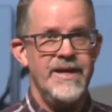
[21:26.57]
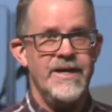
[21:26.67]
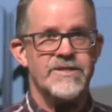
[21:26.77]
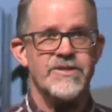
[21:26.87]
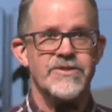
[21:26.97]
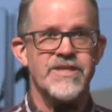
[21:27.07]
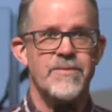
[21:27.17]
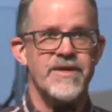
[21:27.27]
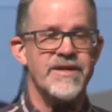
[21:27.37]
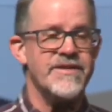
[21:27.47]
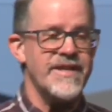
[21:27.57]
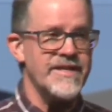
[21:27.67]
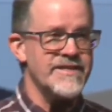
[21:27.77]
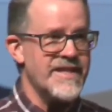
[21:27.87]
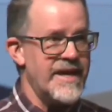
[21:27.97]
So some of the
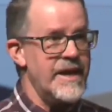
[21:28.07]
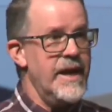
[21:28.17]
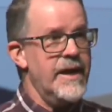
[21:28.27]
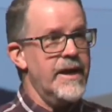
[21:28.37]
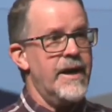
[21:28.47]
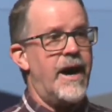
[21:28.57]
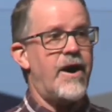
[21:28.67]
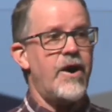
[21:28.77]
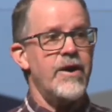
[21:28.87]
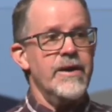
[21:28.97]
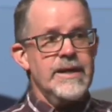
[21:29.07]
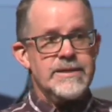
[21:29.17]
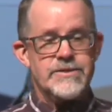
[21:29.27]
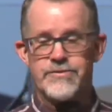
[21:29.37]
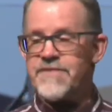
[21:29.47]
things that are
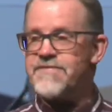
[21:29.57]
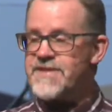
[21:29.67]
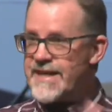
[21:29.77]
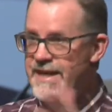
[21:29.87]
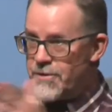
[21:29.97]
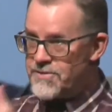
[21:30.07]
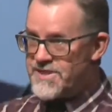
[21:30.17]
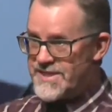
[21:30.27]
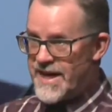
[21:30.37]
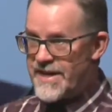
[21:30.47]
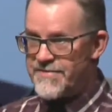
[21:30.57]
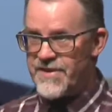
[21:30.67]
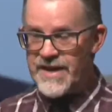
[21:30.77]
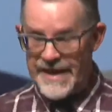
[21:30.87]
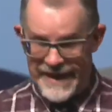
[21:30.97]
drifting outside of
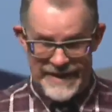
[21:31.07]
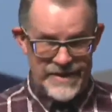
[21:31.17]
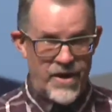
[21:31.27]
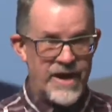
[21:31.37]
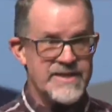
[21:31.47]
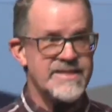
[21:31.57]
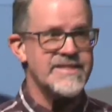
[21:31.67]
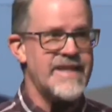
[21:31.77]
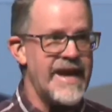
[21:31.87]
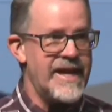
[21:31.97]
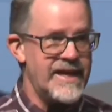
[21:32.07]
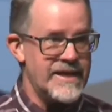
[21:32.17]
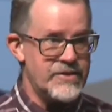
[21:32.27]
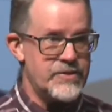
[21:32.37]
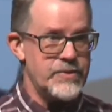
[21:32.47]
our lane, not staying
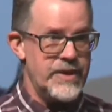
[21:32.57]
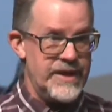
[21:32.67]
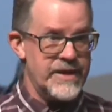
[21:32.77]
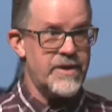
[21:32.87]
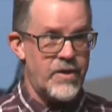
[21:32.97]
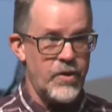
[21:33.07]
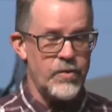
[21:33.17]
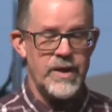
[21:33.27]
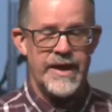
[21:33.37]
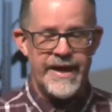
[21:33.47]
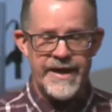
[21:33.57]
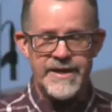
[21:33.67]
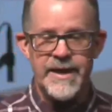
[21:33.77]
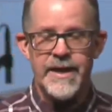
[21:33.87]
in our own lane,